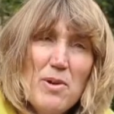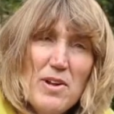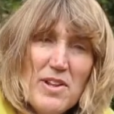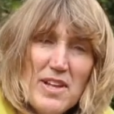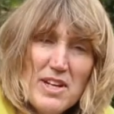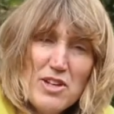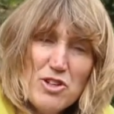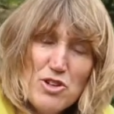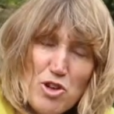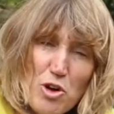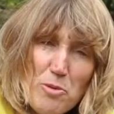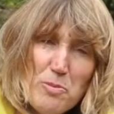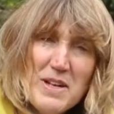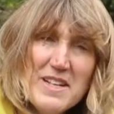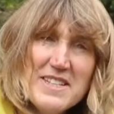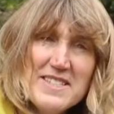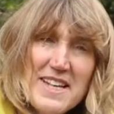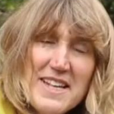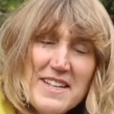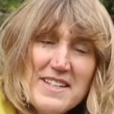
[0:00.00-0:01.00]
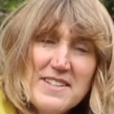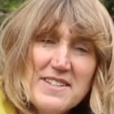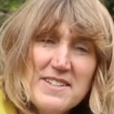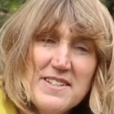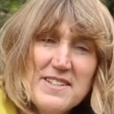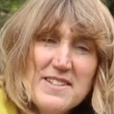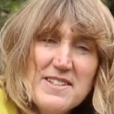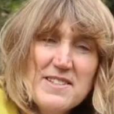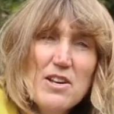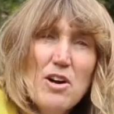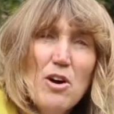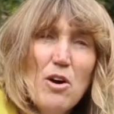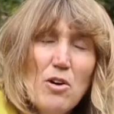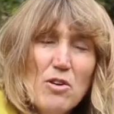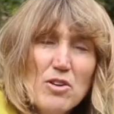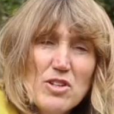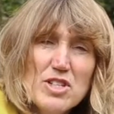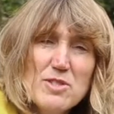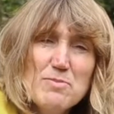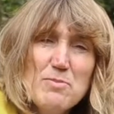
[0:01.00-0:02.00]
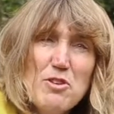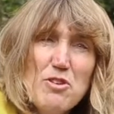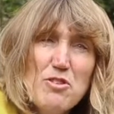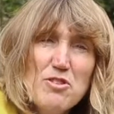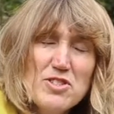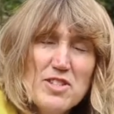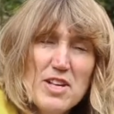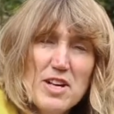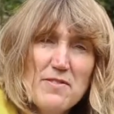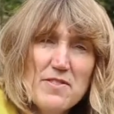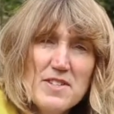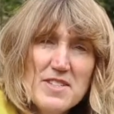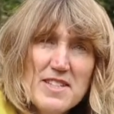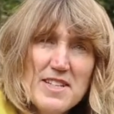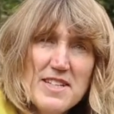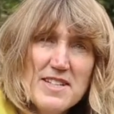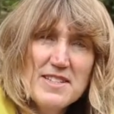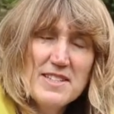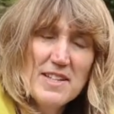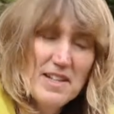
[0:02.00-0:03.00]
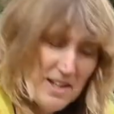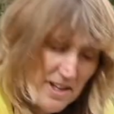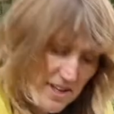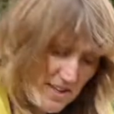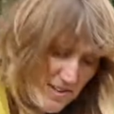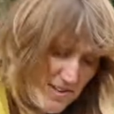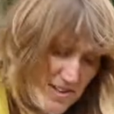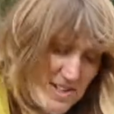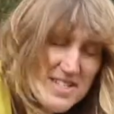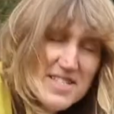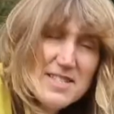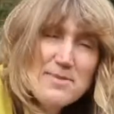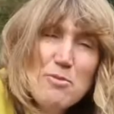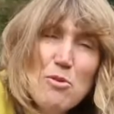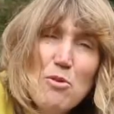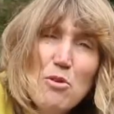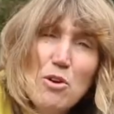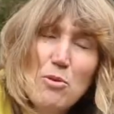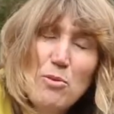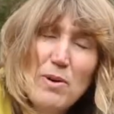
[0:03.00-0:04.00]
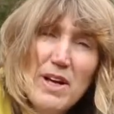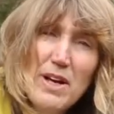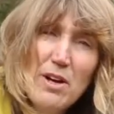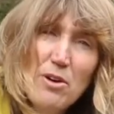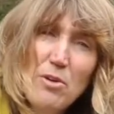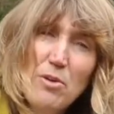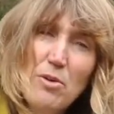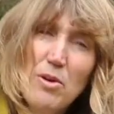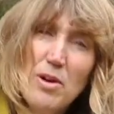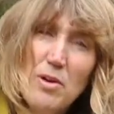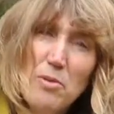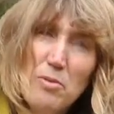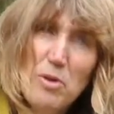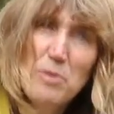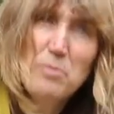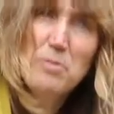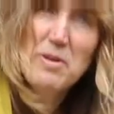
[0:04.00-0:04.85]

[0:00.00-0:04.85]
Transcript: within shopping centres, on smooth surfaces, this smaller wheel would